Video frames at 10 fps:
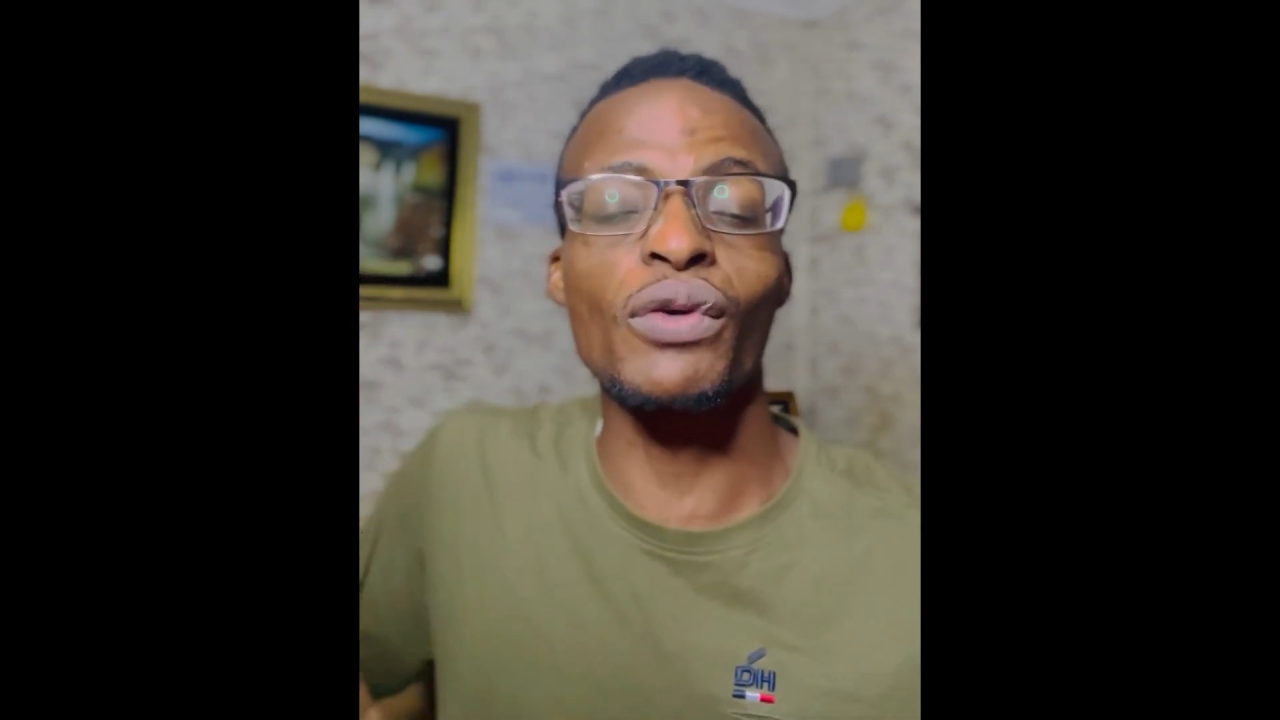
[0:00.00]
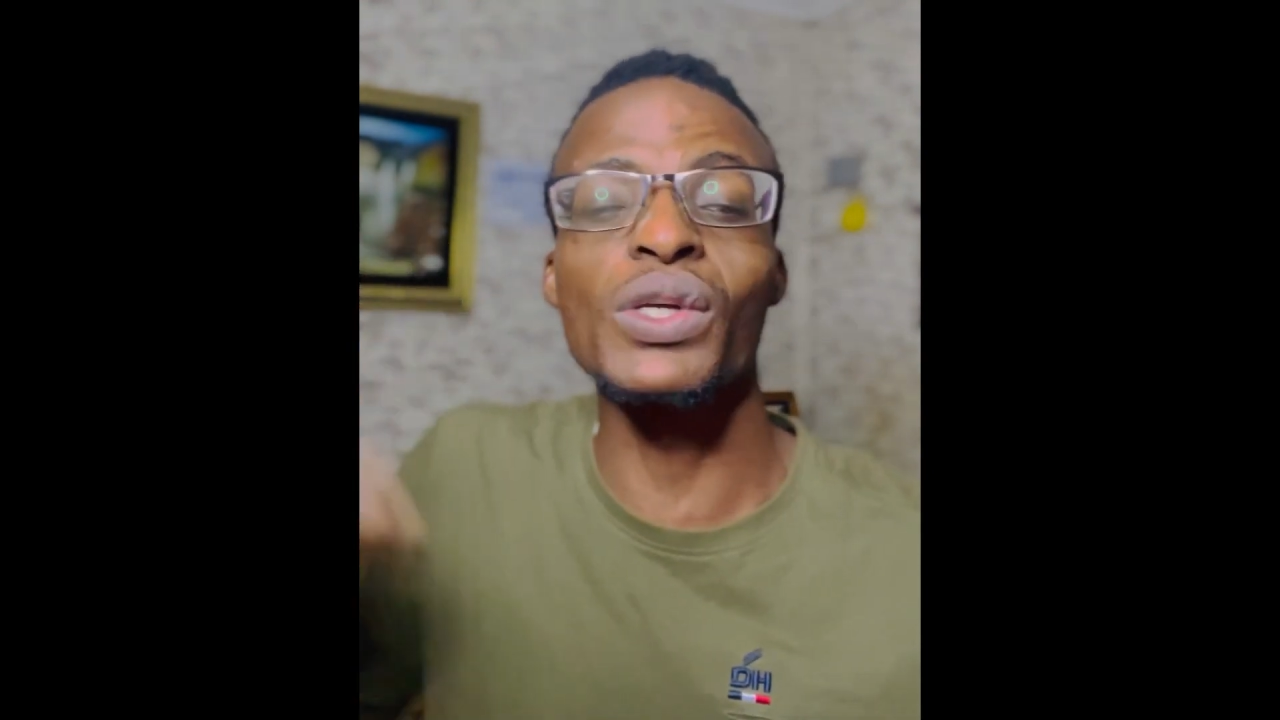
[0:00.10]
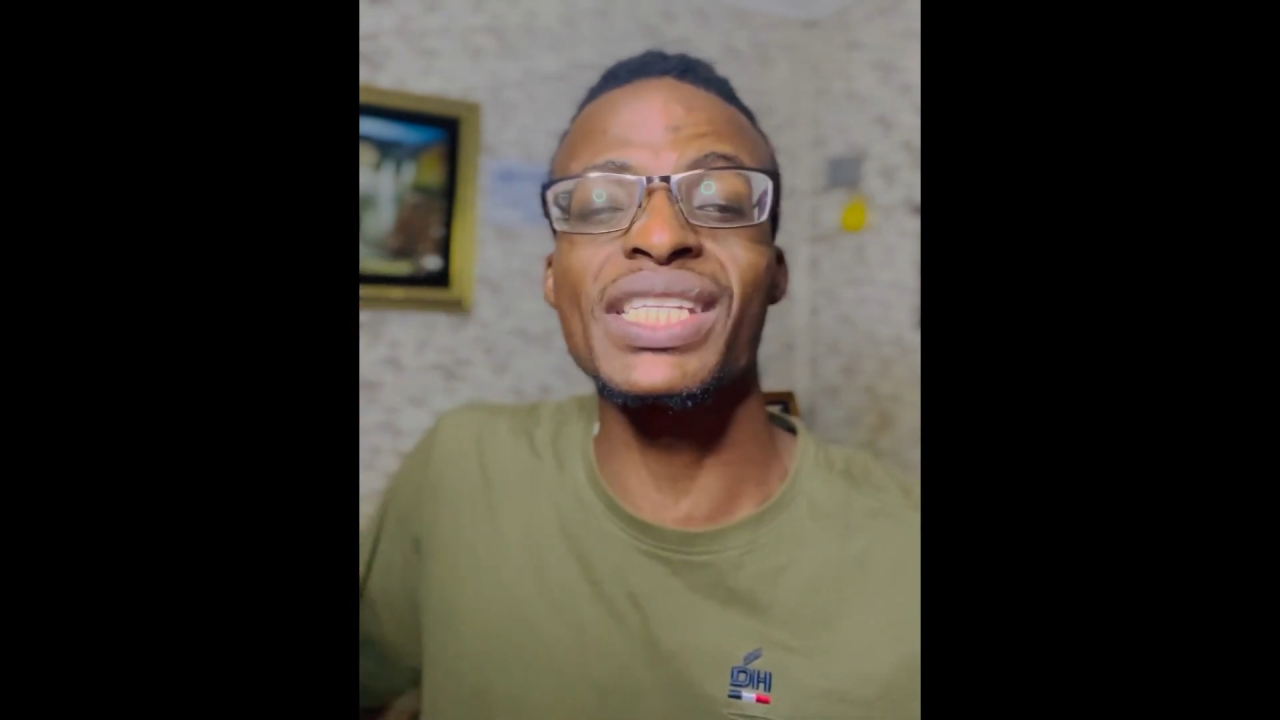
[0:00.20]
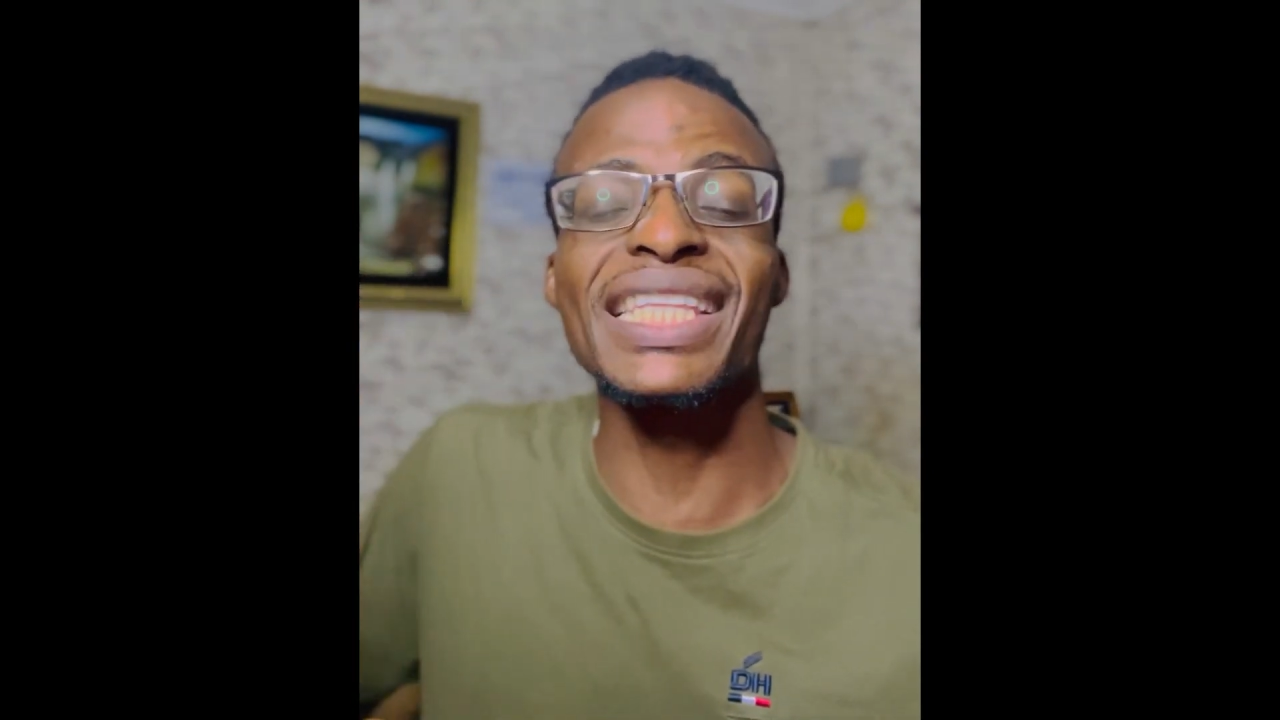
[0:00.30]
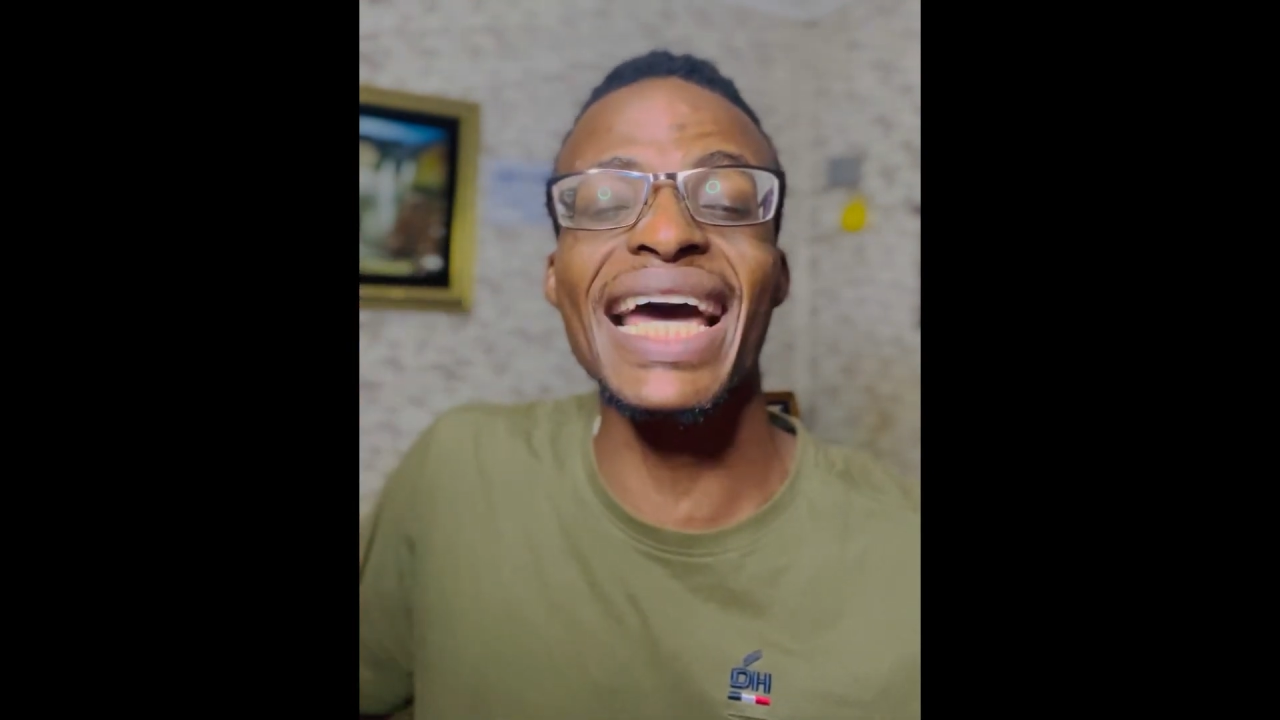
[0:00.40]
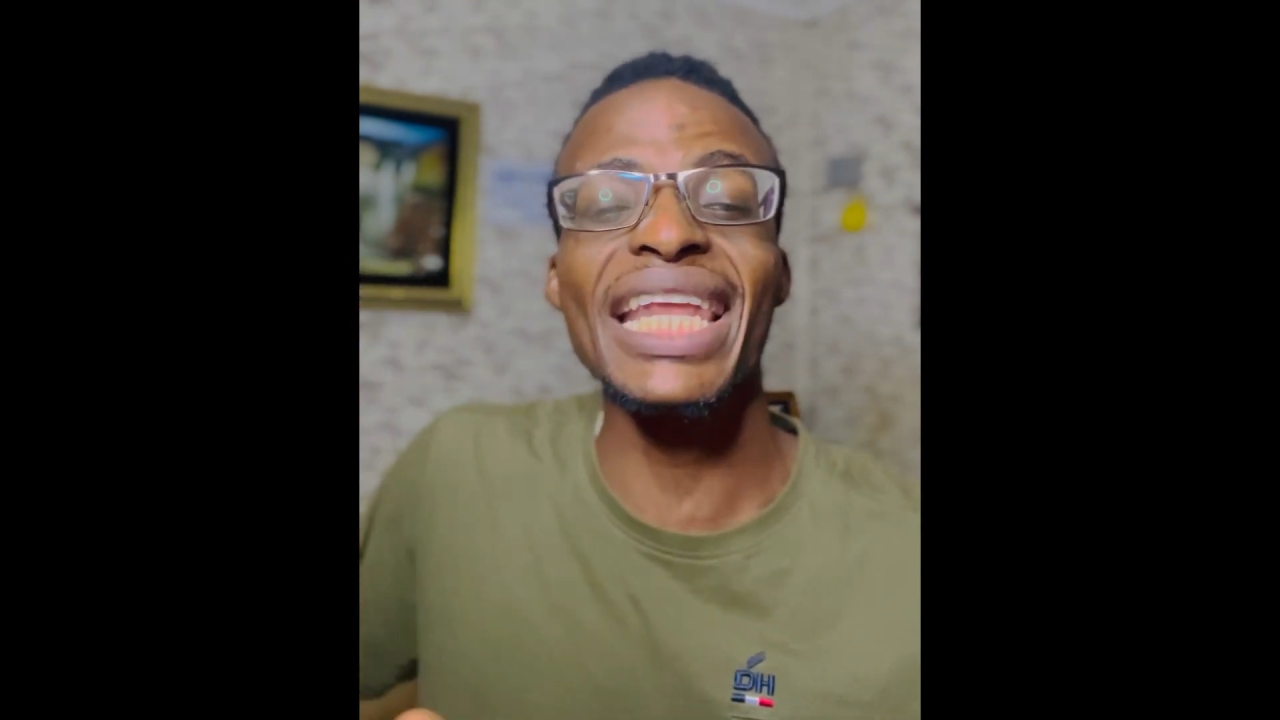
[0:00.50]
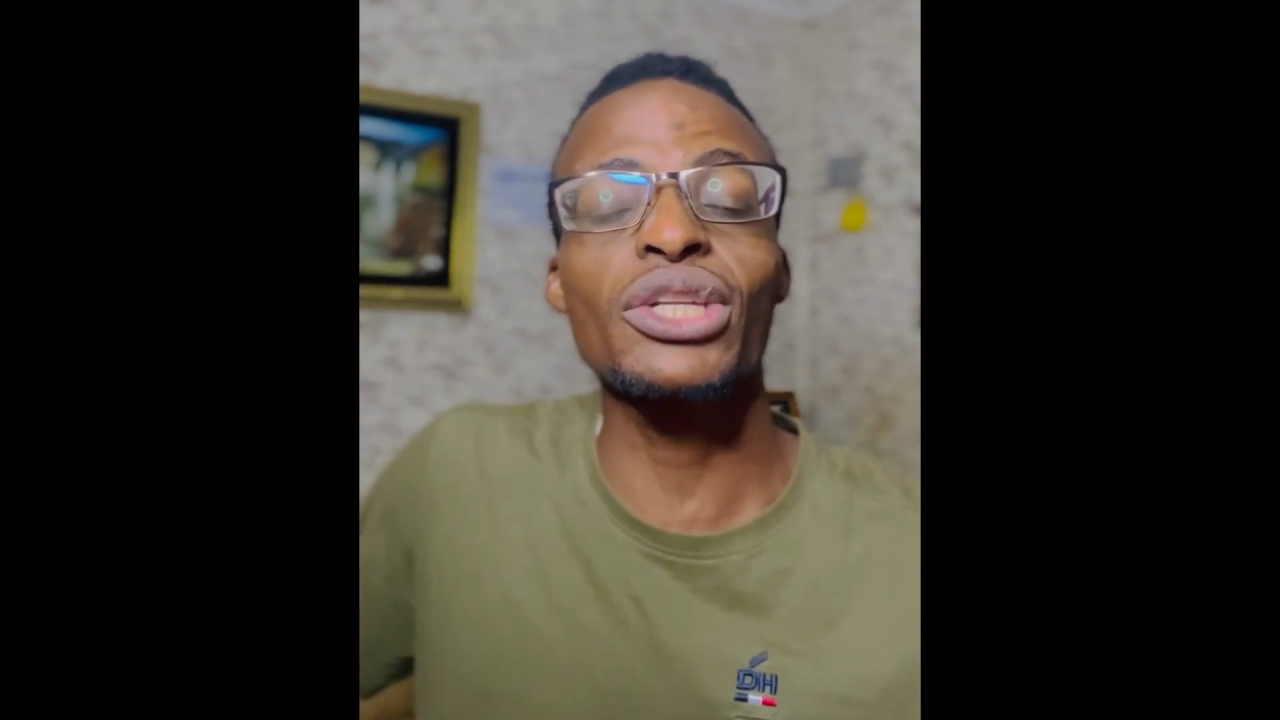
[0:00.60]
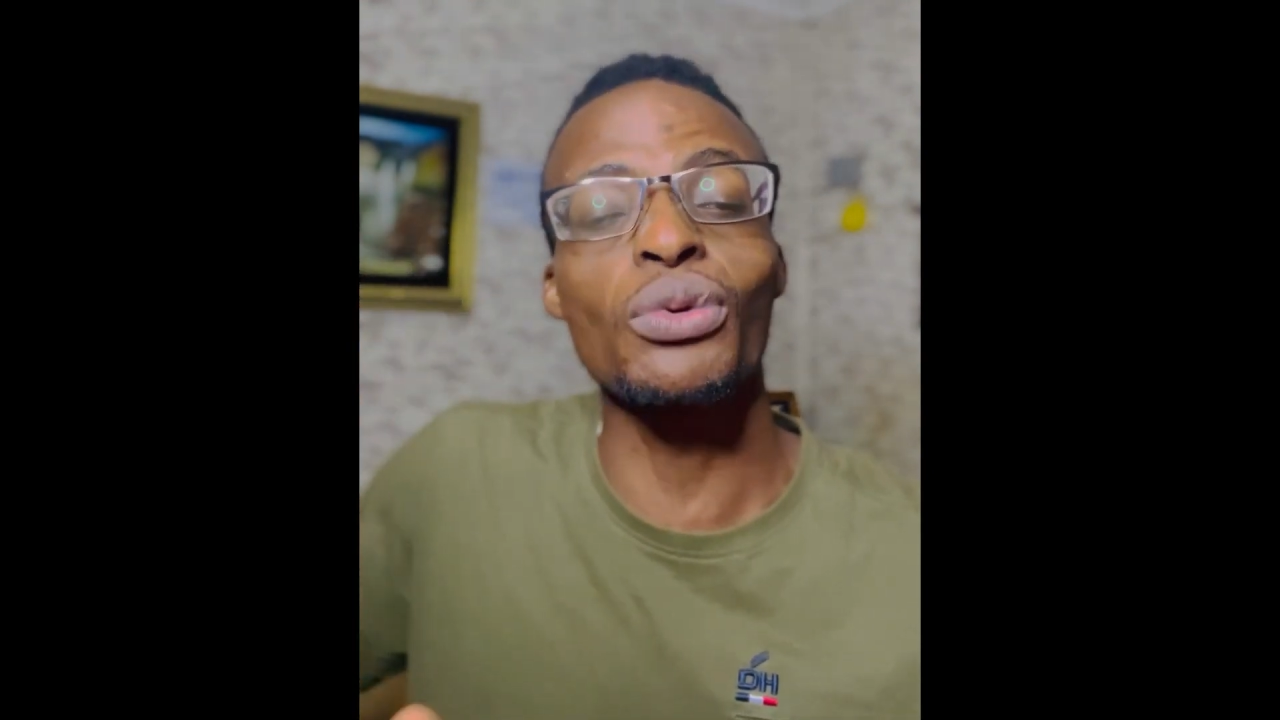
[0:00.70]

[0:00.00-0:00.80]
considering